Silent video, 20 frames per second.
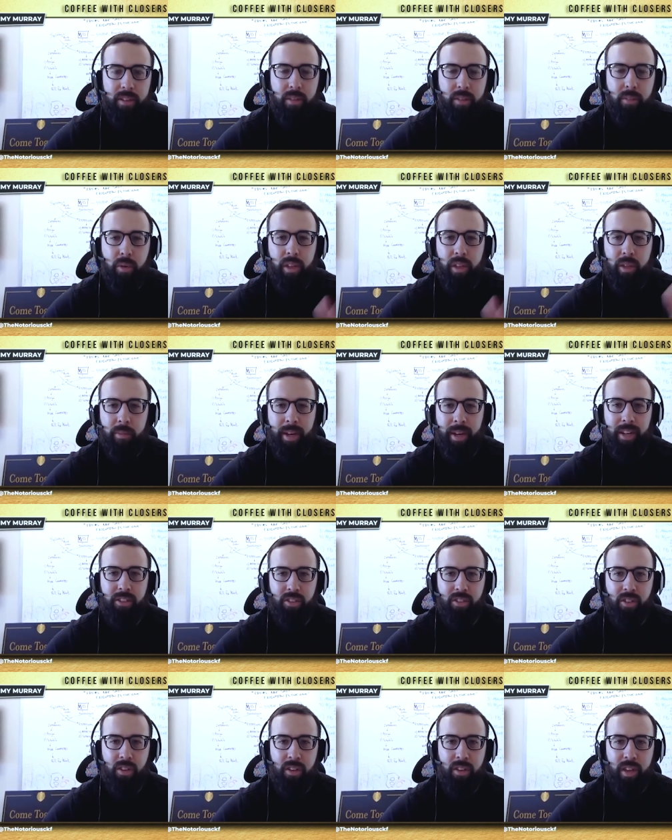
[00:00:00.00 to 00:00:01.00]
bring them in at a
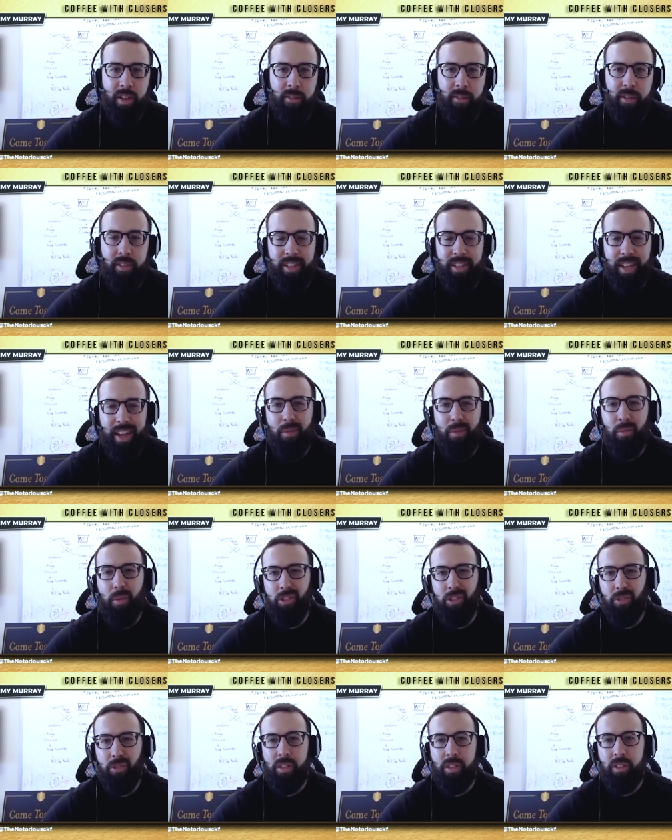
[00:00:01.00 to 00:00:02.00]
certain level and say, hey,
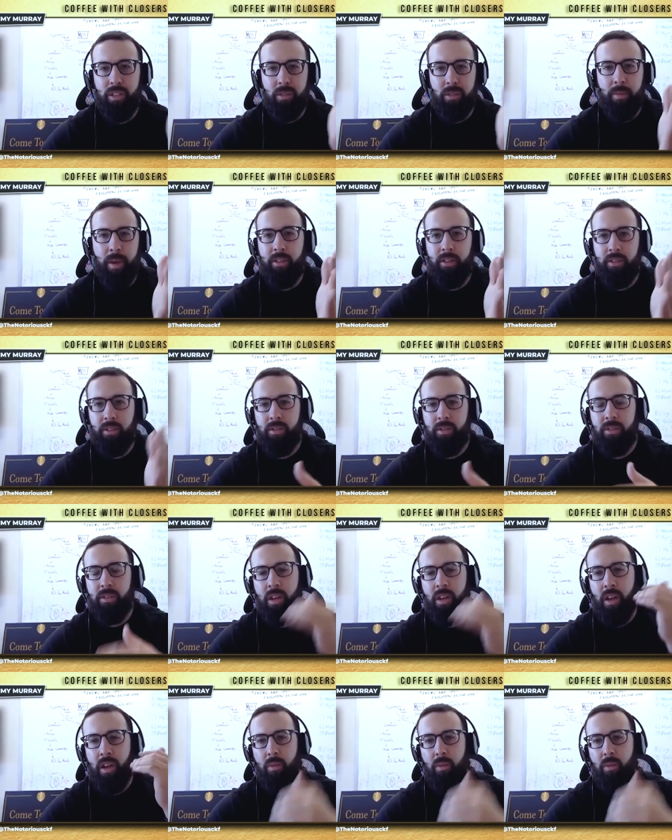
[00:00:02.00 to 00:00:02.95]
once you reach these milestones,